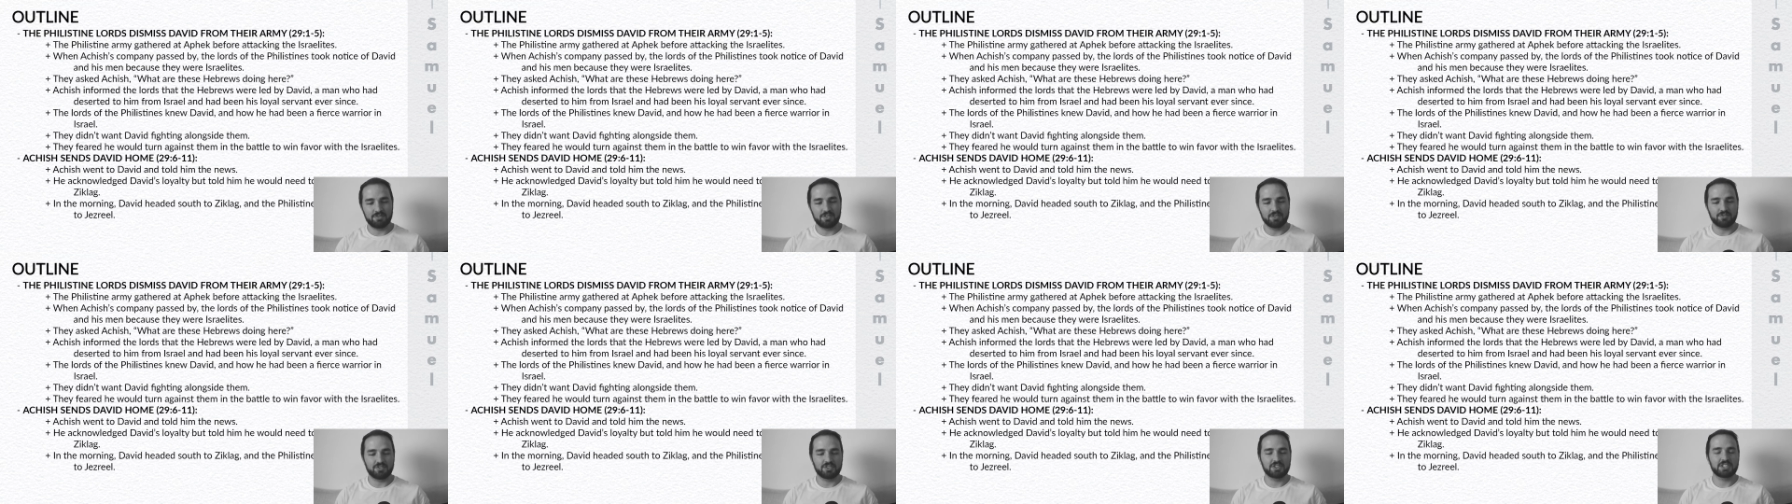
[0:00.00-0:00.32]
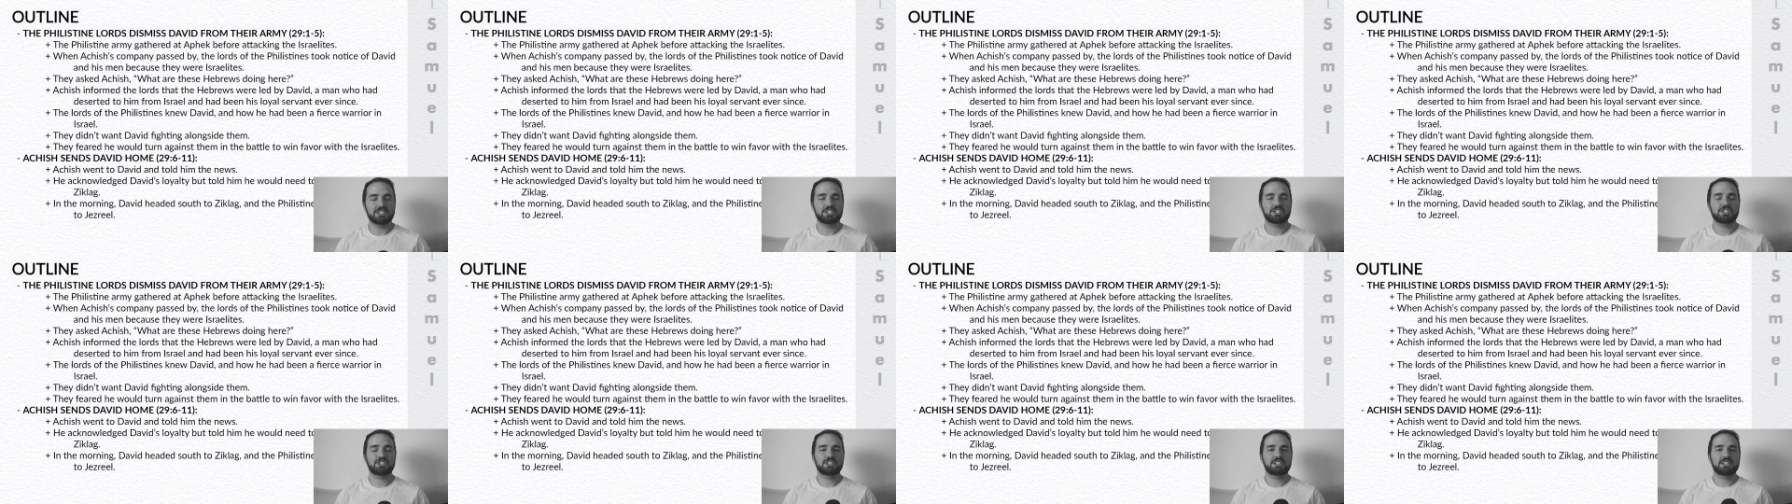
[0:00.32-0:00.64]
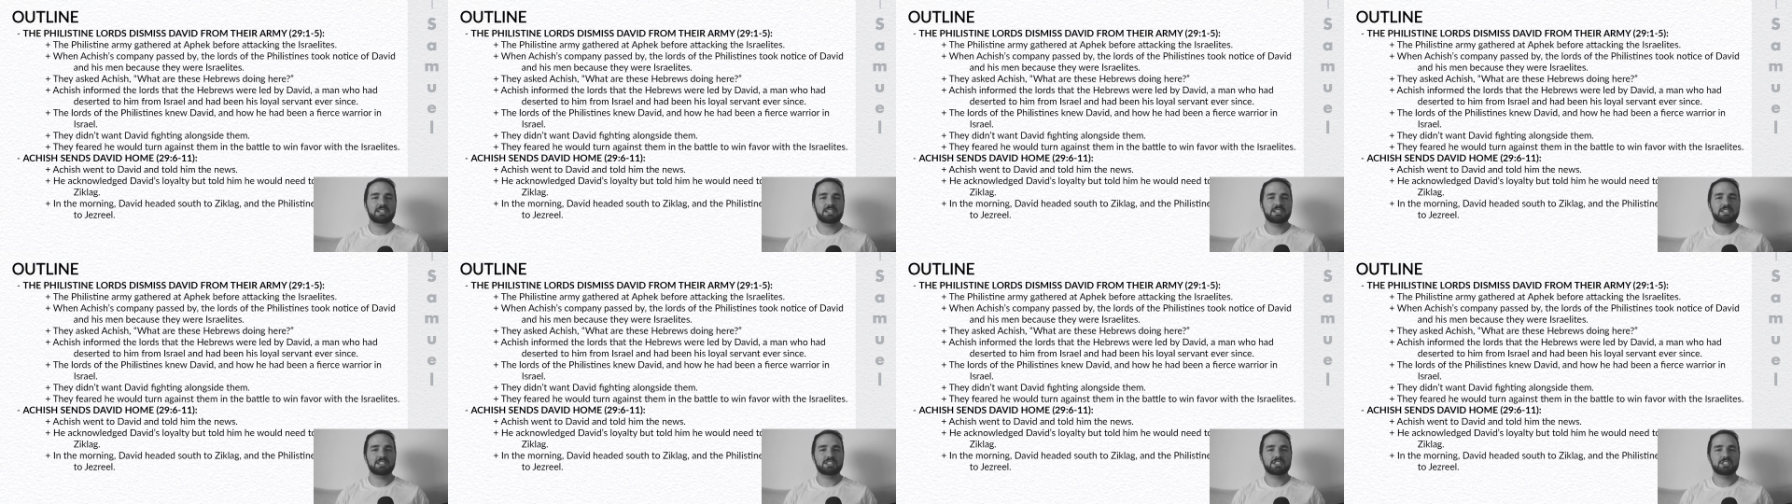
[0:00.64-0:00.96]
the
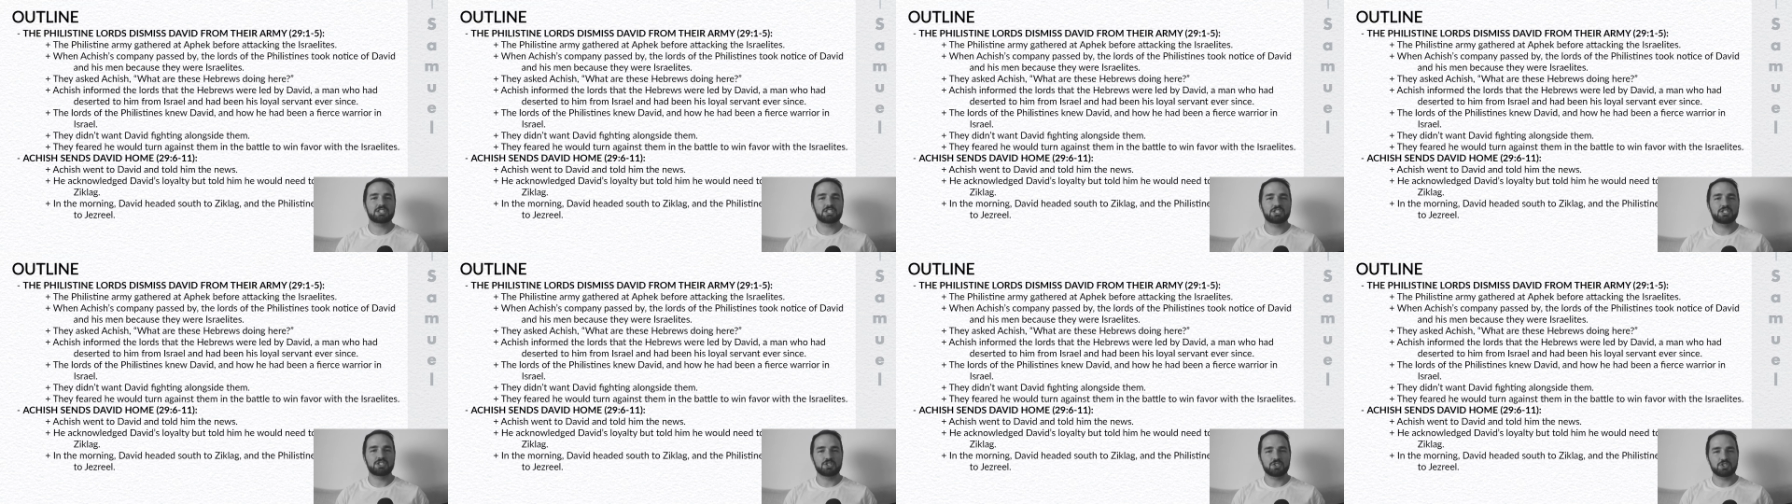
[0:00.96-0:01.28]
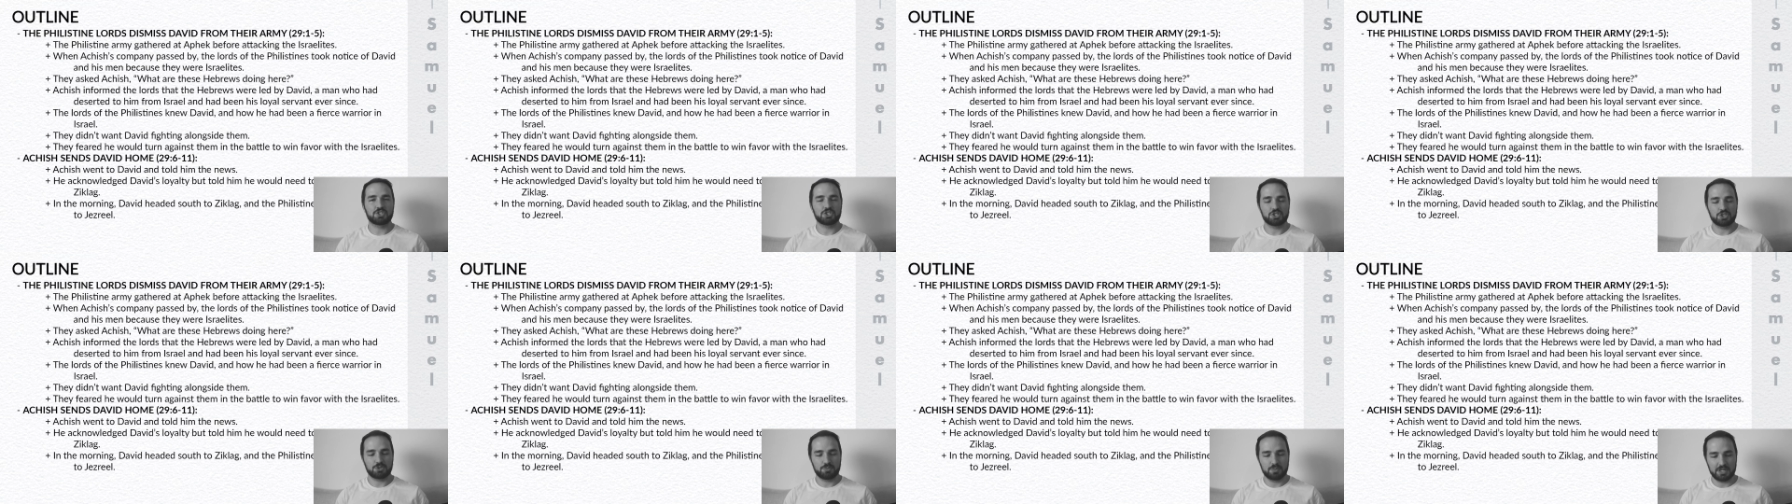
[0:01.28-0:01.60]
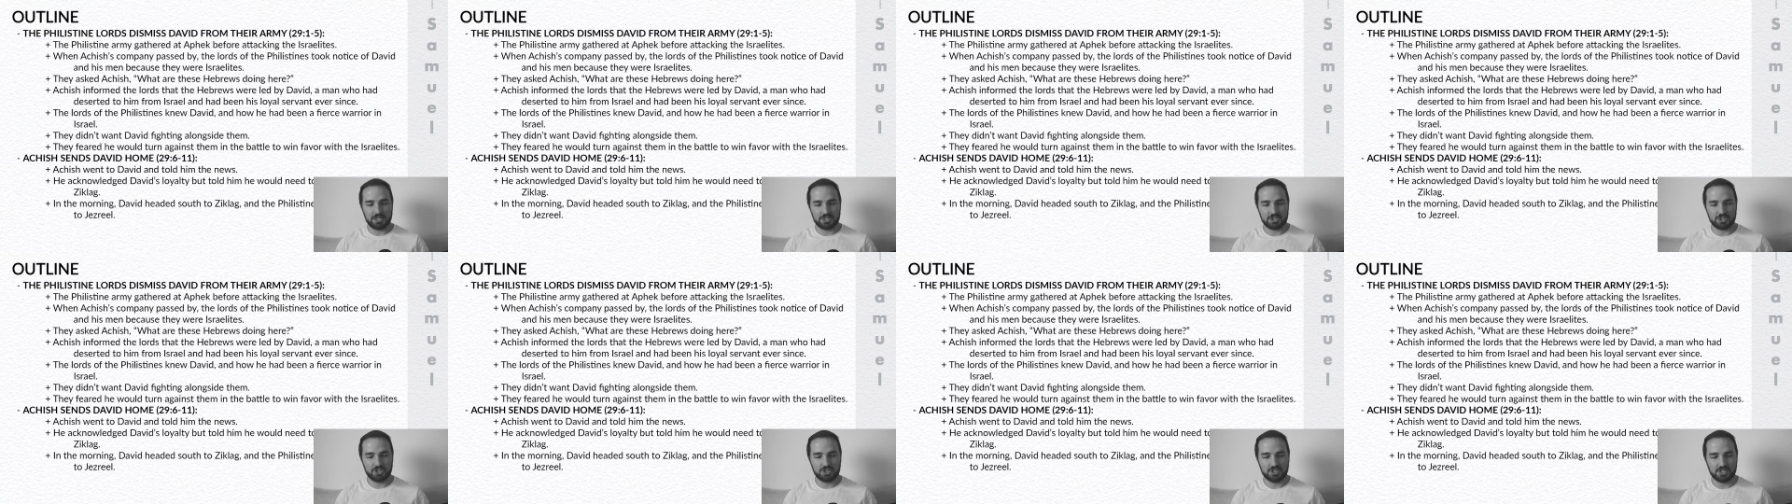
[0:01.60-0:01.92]
Philistines dismiss